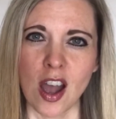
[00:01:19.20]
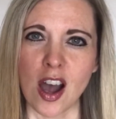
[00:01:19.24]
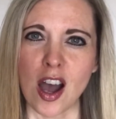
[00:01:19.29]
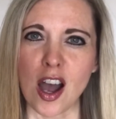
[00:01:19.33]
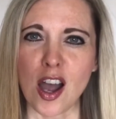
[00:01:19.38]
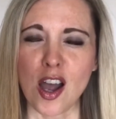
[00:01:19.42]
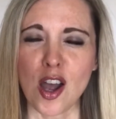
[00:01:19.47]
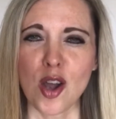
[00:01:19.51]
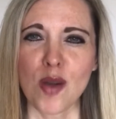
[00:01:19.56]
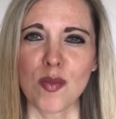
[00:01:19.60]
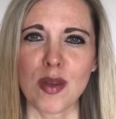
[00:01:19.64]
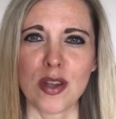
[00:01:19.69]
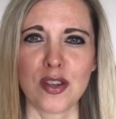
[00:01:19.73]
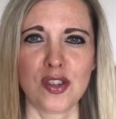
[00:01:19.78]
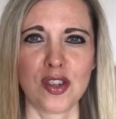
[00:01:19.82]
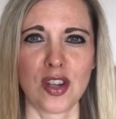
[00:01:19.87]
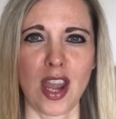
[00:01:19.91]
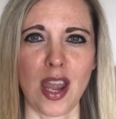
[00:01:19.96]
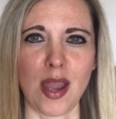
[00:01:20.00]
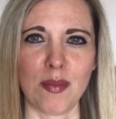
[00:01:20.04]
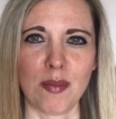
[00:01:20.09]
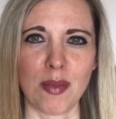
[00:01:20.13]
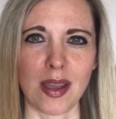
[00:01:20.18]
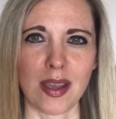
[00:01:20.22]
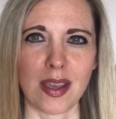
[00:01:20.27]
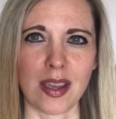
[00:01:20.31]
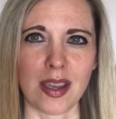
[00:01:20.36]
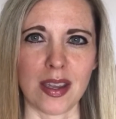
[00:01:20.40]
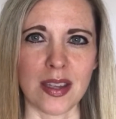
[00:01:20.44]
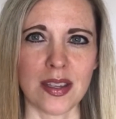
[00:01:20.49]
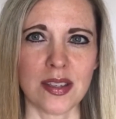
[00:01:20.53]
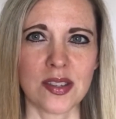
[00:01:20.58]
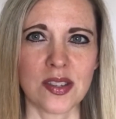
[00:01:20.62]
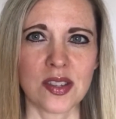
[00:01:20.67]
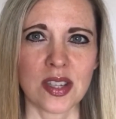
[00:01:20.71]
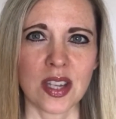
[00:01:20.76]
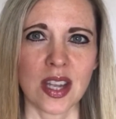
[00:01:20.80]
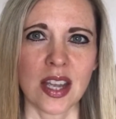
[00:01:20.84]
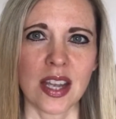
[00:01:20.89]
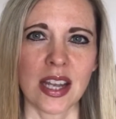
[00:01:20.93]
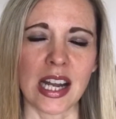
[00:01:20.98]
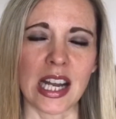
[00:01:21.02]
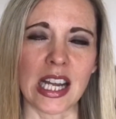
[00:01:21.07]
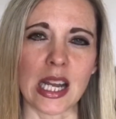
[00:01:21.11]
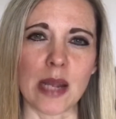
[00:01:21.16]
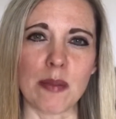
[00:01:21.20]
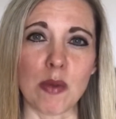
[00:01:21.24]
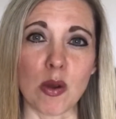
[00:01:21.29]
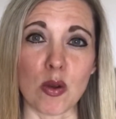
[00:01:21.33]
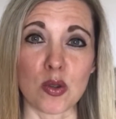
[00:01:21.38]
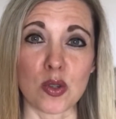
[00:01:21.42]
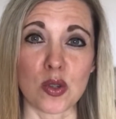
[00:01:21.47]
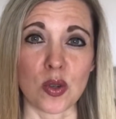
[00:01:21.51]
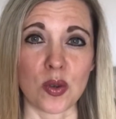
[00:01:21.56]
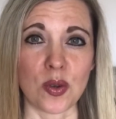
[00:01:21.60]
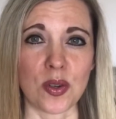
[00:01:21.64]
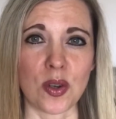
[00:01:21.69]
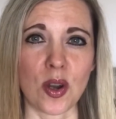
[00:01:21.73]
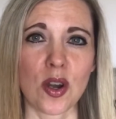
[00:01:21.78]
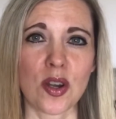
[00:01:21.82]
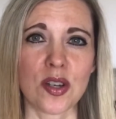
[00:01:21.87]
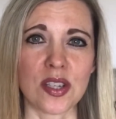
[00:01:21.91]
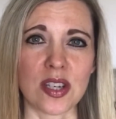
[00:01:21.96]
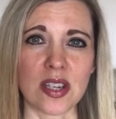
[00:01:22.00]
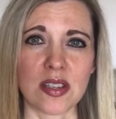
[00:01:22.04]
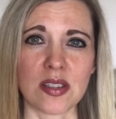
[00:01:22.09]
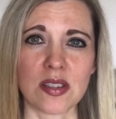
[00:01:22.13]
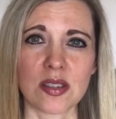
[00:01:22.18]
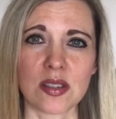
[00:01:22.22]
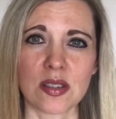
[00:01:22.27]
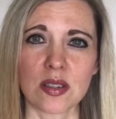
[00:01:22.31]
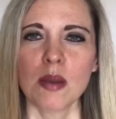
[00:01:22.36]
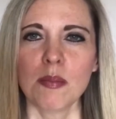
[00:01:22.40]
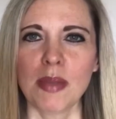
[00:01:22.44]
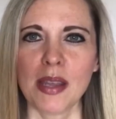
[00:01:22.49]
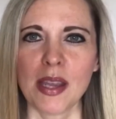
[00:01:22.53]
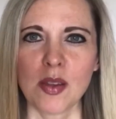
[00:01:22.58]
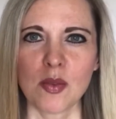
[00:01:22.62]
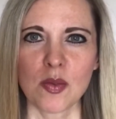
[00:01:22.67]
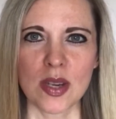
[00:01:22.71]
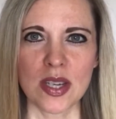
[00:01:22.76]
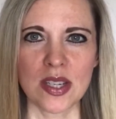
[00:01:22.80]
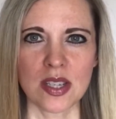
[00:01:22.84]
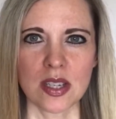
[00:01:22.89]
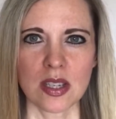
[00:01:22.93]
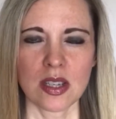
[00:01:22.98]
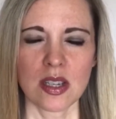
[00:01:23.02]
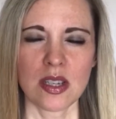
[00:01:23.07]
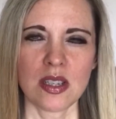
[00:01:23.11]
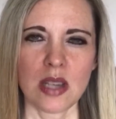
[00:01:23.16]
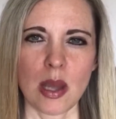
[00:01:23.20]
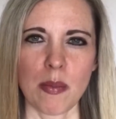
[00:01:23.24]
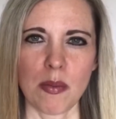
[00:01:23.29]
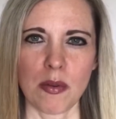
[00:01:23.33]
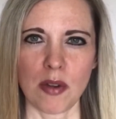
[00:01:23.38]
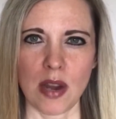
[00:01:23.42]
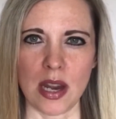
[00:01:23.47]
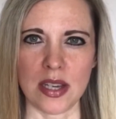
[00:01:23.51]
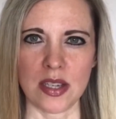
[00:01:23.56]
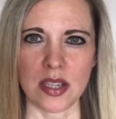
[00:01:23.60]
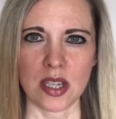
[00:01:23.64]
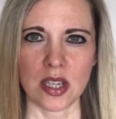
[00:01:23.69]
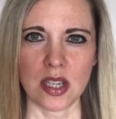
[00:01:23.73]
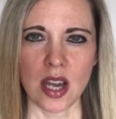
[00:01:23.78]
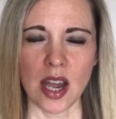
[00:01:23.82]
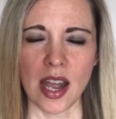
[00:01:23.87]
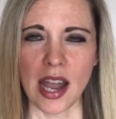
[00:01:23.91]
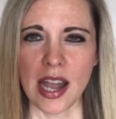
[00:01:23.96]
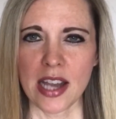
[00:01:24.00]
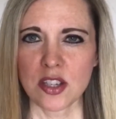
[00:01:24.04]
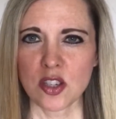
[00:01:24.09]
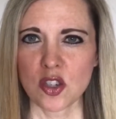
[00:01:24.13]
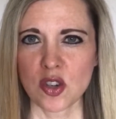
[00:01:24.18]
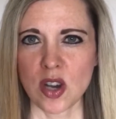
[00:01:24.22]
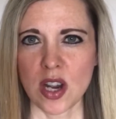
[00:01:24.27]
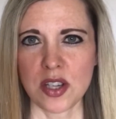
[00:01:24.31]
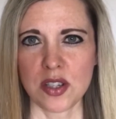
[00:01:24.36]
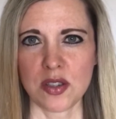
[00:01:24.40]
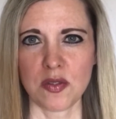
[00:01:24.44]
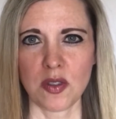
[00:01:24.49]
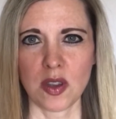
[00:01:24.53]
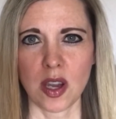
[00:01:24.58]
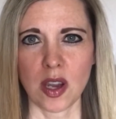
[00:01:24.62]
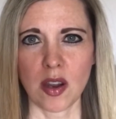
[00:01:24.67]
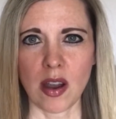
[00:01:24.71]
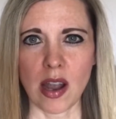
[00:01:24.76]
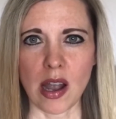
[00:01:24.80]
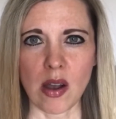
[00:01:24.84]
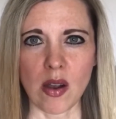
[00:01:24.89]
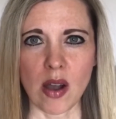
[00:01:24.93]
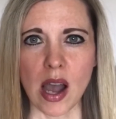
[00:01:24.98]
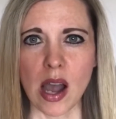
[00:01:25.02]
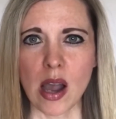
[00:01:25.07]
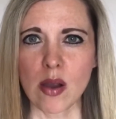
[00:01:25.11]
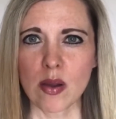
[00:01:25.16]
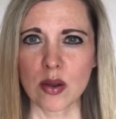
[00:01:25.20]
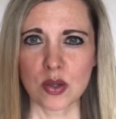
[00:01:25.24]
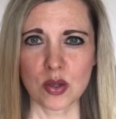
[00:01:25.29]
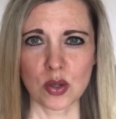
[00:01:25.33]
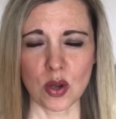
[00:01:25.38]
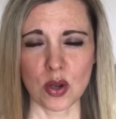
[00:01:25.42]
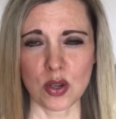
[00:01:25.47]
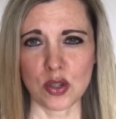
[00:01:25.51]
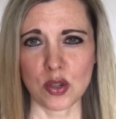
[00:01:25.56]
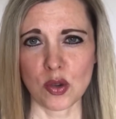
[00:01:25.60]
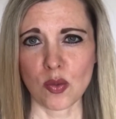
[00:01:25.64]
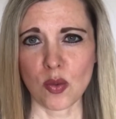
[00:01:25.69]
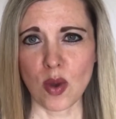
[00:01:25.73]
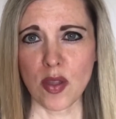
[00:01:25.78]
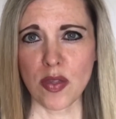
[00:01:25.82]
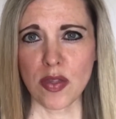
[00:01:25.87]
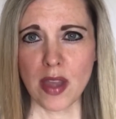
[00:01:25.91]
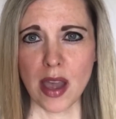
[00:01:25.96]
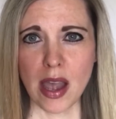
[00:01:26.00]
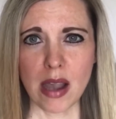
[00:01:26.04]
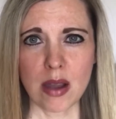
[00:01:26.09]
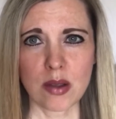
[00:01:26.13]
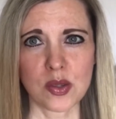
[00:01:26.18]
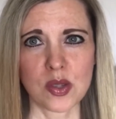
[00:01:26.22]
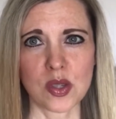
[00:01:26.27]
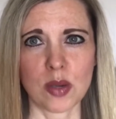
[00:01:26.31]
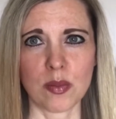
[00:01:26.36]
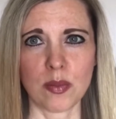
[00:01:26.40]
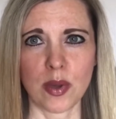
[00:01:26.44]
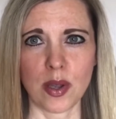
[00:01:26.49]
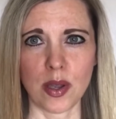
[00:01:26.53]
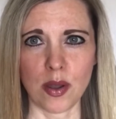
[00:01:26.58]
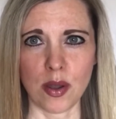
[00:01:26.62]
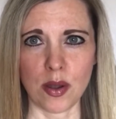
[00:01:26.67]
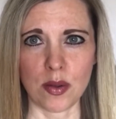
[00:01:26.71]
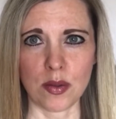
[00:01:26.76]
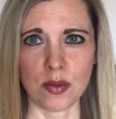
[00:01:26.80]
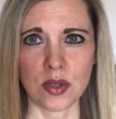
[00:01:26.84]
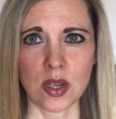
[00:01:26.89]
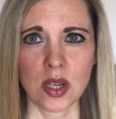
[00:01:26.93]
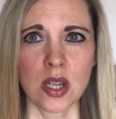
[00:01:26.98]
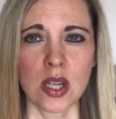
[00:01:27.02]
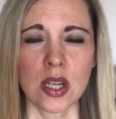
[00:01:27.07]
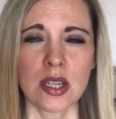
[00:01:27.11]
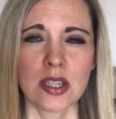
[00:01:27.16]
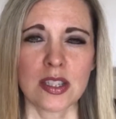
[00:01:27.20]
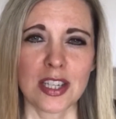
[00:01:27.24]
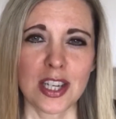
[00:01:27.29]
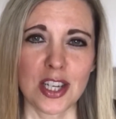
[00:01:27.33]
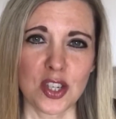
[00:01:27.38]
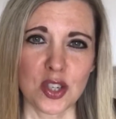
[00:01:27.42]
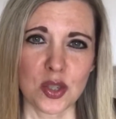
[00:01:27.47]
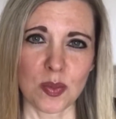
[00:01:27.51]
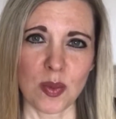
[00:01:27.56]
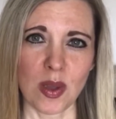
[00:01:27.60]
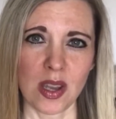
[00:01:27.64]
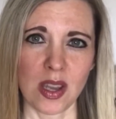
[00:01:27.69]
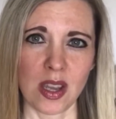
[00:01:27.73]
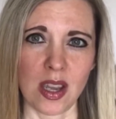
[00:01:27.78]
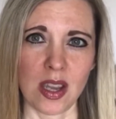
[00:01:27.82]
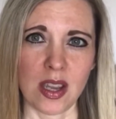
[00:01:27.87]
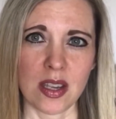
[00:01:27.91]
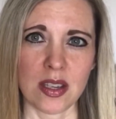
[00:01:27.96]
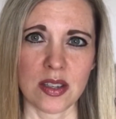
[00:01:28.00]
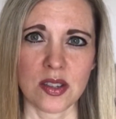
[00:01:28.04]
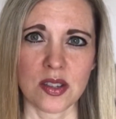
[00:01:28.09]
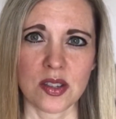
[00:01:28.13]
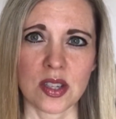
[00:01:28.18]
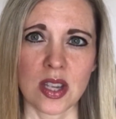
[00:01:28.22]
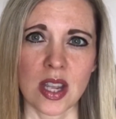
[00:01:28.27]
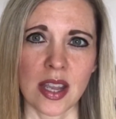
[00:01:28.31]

I home educate my kids, and I'm also an artist. Being recently separated, I had to try to figure out how I was going to run the house on my own, teach my kids,